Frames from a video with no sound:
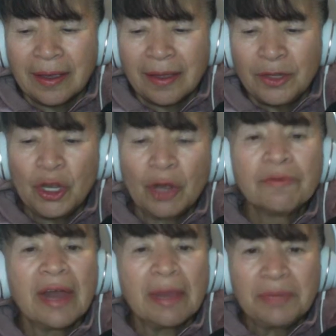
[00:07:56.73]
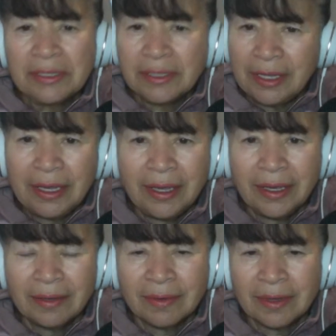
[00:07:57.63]
not rapidly,
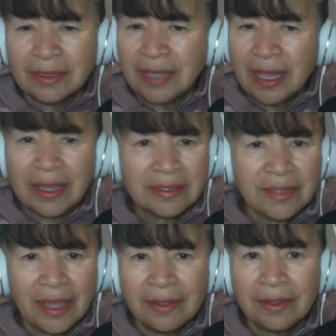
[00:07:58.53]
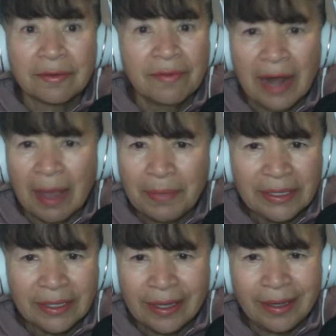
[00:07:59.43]
because I can say
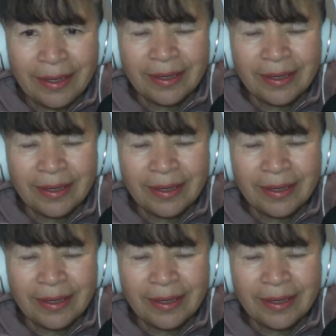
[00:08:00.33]
rapidly,